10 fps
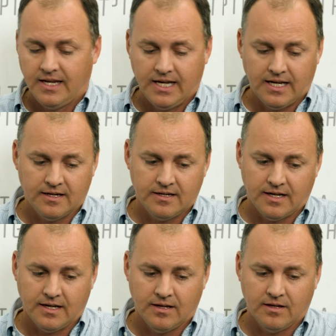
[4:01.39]
And
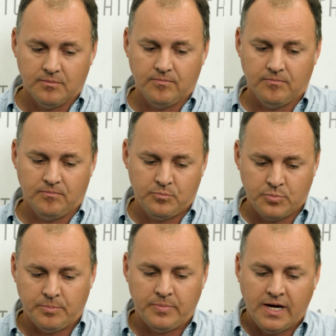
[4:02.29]

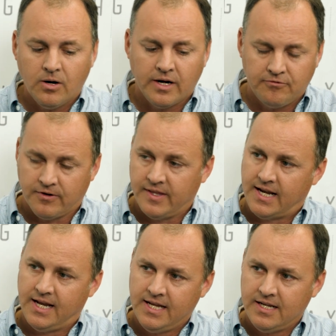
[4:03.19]
preparing for
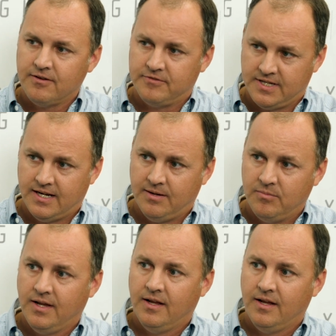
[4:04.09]
that ahead of time,